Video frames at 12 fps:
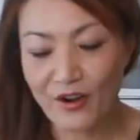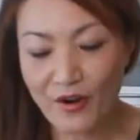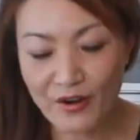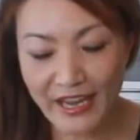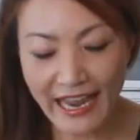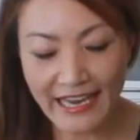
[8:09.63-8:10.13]

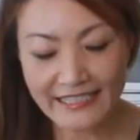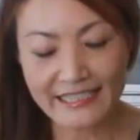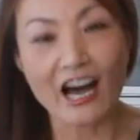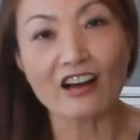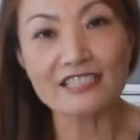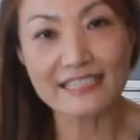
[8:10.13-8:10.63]
Okay, it's
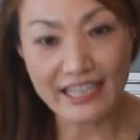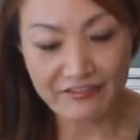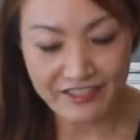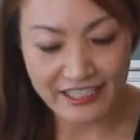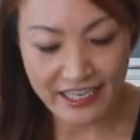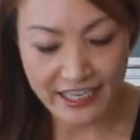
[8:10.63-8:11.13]
all
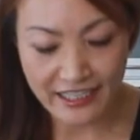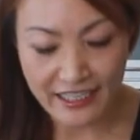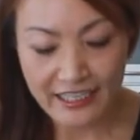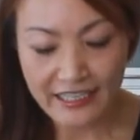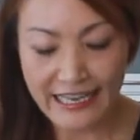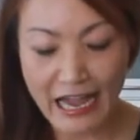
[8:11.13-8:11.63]
sifted.
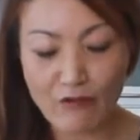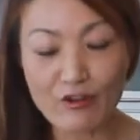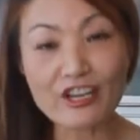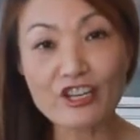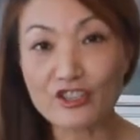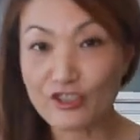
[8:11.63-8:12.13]
Now we
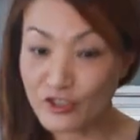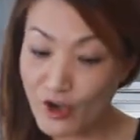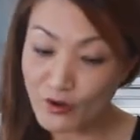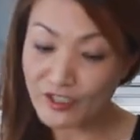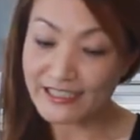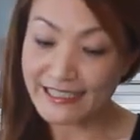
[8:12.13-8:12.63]
need to
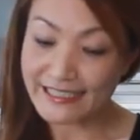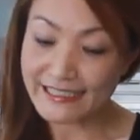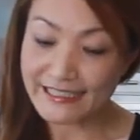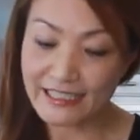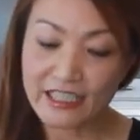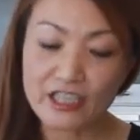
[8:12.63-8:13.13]
roast
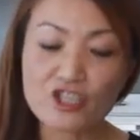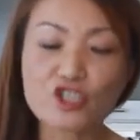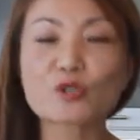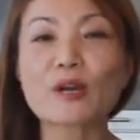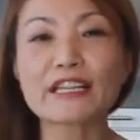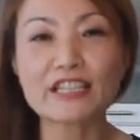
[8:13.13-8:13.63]
this.
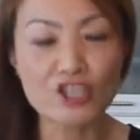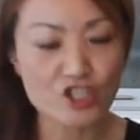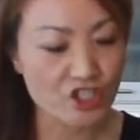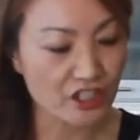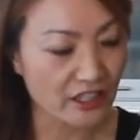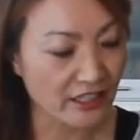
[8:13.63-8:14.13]

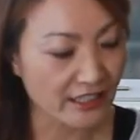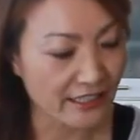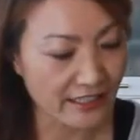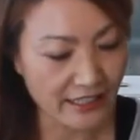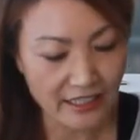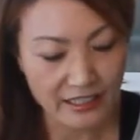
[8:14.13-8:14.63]

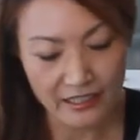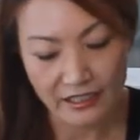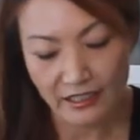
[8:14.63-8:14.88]
Traditionally,